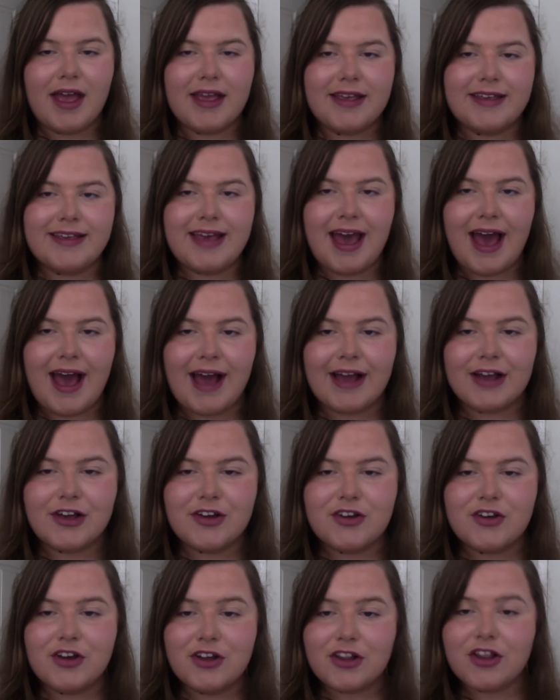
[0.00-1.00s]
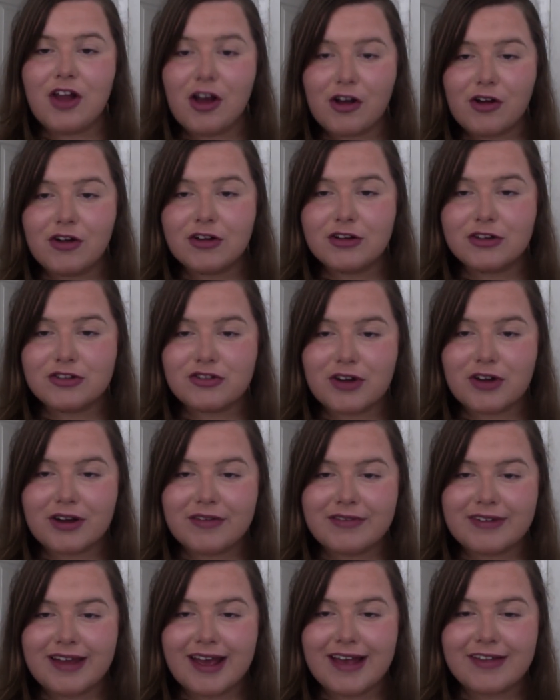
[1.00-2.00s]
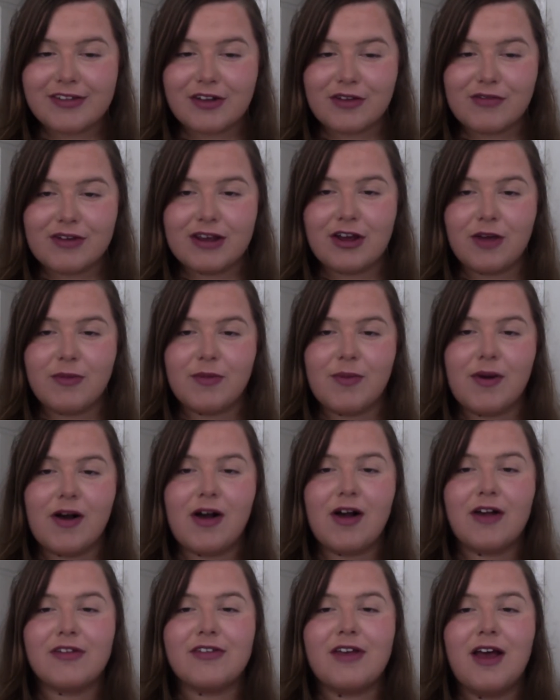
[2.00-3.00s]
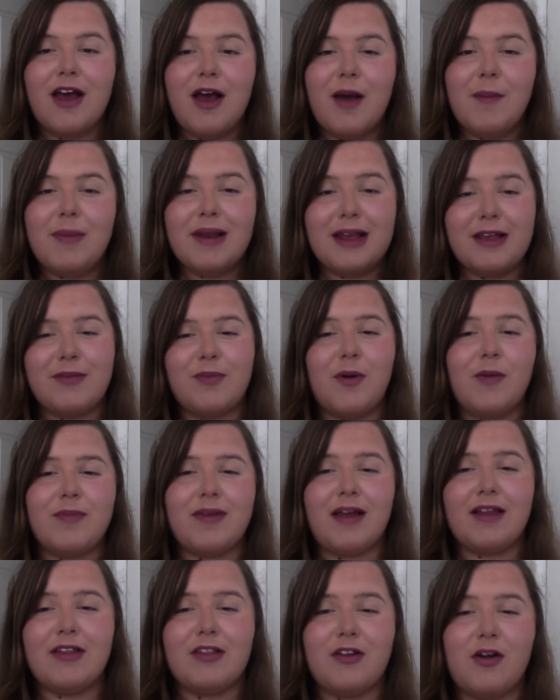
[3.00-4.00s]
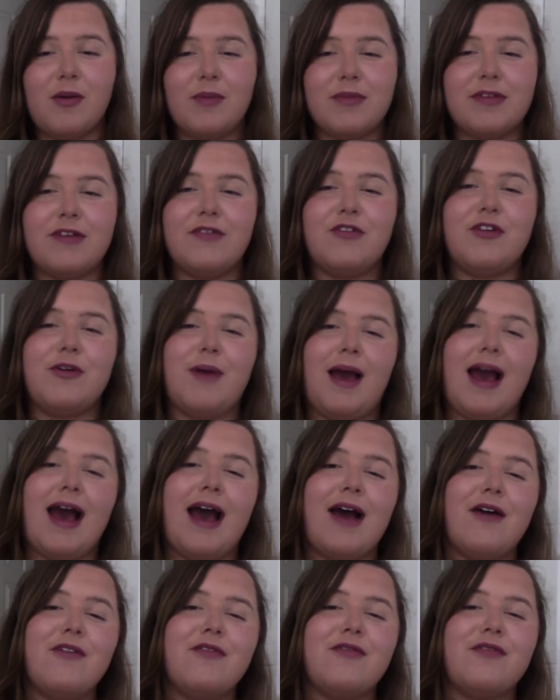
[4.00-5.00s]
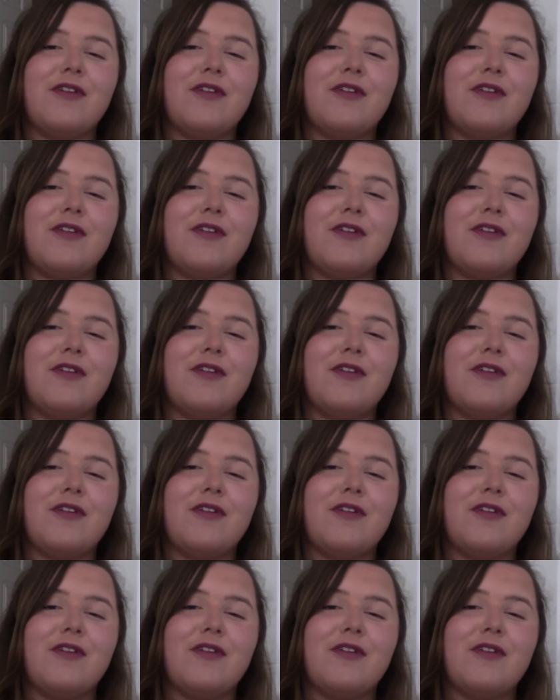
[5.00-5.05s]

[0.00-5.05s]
Yeah, good luck on your driving test. I really hope you pass. Please pop down in the comments if you have,